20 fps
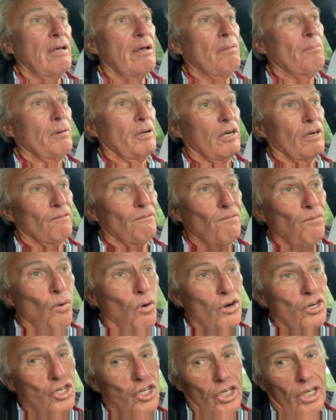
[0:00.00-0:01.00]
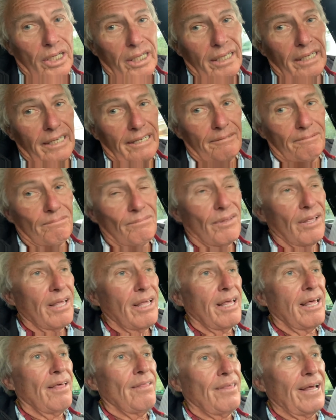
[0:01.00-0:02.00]
But unfortunately,
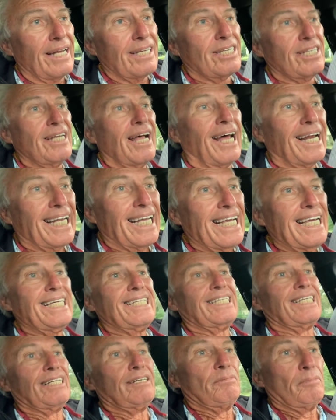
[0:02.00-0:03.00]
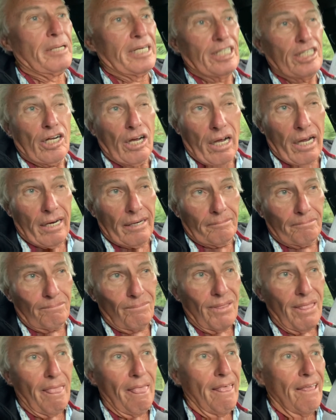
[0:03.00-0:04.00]
that's not easy to be
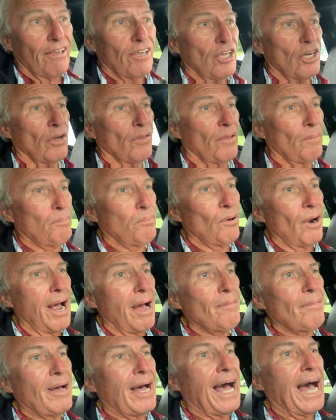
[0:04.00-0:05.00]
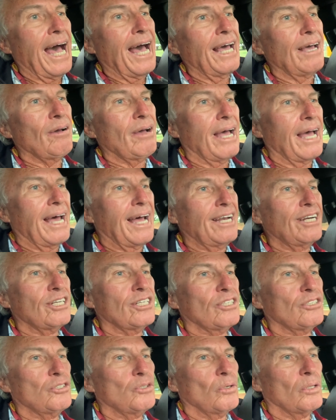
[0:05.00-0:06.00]
done. You know, the problem, I, I
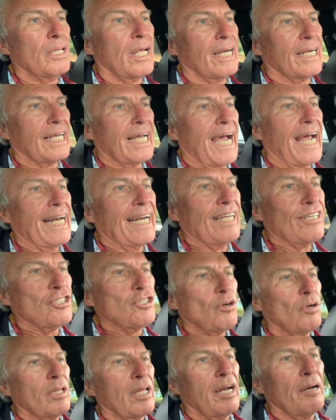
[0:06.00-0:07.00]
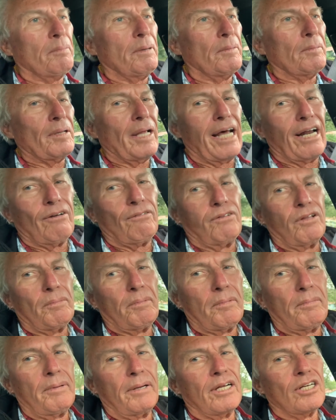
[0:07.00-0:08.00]
do a lot of guiding, I show a lot of people how to flip
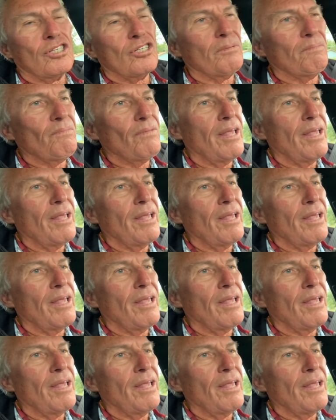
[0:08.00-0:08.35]
and pitch,